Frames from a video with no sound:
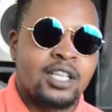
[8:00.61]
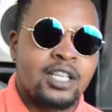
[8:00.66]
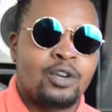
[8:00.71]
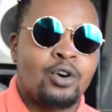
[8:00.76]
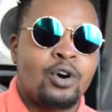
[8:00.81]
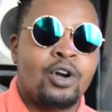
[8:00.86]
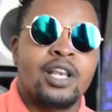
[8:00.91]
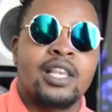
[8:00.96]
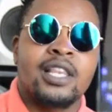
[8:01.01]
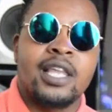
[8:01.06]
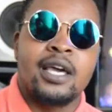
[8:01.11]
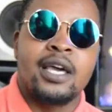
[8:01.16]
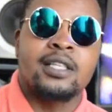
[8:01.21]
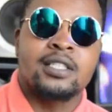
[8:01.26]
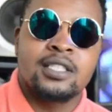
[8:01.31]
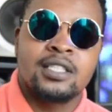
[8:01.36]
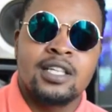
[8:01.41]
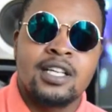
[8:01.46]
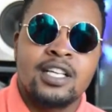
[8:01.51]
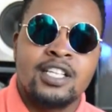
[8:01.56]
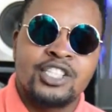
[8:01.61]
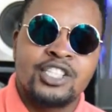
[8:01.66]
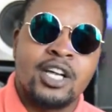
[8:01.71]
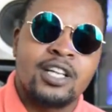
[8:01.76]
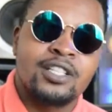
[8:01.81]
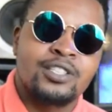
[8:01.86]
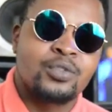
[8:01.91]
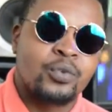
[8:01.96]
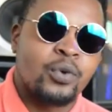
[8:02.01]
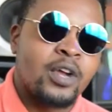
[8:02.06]
call that
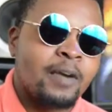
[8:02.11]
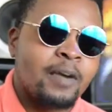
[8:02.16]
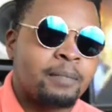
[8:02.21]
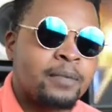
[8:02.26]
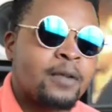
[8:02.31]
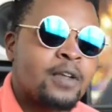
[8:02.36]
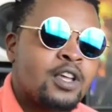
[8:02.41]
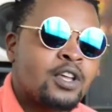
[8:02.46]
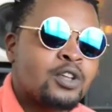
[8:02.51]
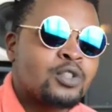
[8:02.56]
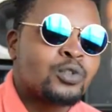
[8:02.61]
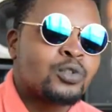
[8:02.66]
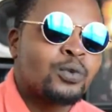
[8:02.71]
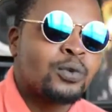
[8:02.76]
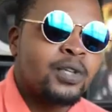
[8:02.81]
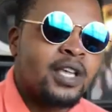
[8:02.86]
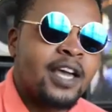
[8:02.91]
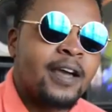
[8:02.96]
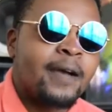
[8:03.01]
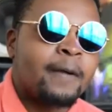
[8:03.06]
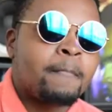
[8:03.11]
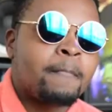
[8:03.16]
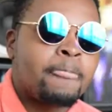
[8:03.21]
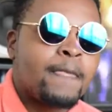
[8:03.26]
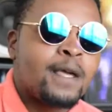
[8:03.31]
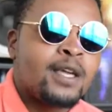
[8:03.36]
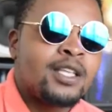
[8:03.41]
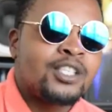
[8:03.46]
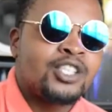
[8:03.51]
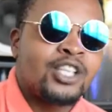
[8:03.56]
chant rap. So yeah,
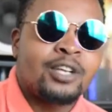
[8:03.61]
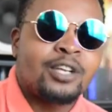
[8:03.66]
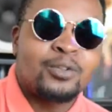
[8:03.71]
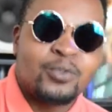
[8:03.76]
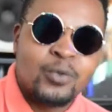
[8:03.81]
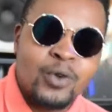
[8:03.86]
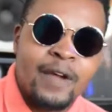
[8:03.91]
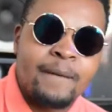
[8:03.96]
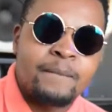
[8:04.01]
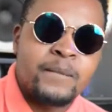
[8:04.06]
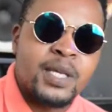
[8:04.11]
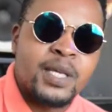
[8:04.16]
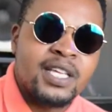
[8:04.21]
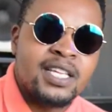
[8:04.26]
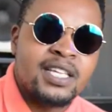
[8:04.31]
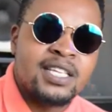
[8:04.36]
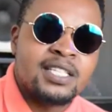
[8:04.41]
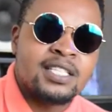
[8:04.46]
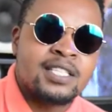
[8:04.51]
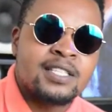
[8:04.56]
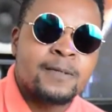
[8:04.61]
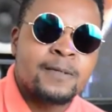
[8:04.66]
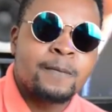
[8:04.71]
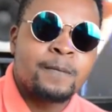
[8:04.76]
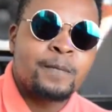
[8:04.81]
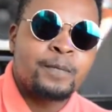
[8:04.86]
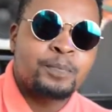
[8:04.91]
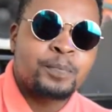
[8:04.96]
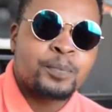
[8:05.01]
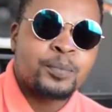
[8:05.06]
chant rap is
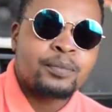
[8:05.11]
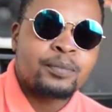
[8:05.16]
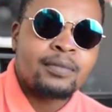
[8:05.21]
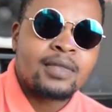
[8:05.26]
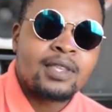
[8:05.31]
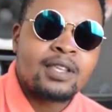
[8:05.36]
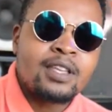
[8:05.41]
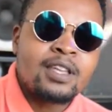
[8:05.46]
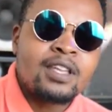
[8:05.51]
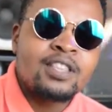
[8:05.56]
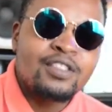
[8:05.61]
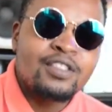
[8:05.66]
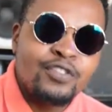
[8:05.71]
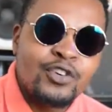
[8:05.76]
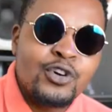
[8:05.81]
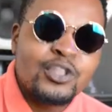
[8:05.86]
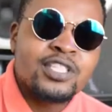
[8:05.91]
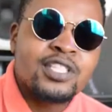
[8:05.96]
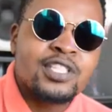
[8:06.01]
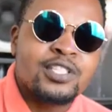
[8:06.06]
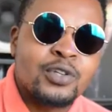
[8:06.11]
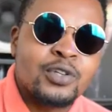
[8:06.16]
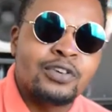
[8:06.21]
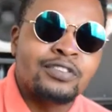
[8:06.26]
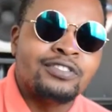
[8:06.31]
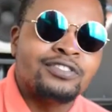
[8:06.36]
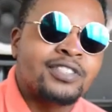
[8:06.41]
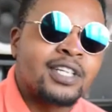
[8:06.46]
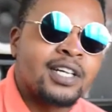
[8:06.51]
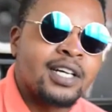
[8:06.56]
the voices
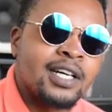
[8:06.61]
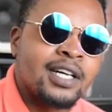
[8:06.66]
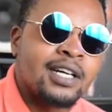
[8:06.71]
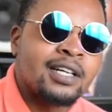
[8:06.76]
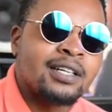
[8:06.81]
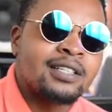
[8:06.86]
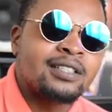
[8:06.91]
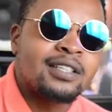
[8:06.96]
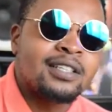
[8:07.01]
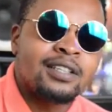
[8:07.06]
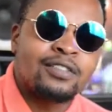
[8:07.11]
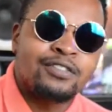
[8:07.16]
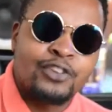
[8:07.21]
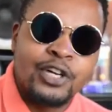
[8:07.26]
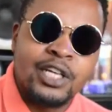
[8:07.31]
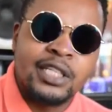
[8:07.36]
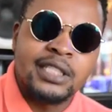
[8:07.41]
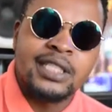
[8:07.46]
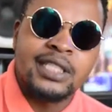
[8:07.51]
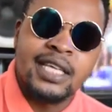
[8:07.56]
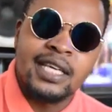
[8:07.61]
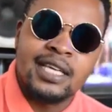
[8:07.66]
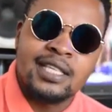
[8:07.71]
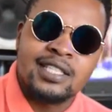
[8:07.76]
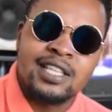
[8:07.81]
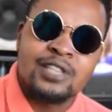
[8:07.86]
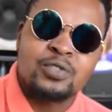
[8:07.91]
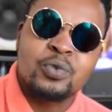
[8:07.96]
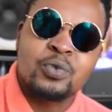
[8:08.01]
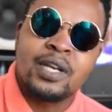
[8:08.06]
of fallen kings.
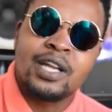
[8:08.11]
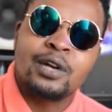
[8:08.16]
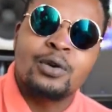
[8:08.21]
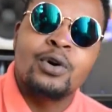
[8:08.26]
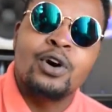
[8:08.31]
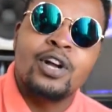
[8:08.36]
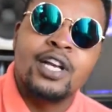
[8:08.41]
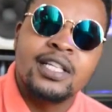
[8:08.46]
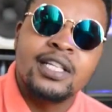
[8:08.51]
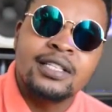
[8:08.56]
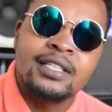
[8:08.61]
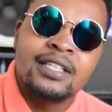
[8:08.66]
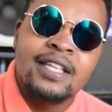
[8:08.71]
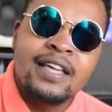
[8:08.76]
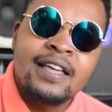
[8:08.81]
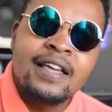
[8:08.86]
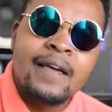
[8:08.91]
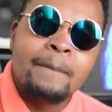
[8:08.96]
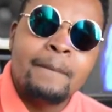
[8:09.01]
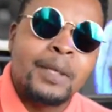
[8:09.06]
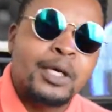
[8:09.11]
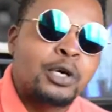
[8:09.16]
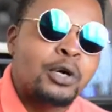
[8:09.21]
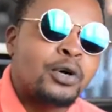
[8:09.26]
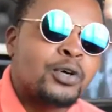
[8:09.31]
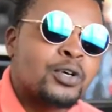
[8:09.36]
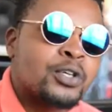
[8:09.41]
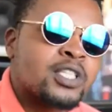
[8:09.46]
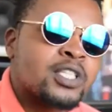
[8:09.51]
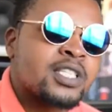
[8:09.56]
That's what I call it.
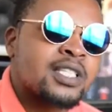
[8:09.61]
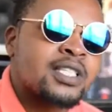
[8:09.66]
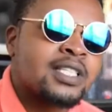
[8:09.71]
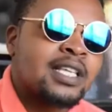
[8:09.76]
Because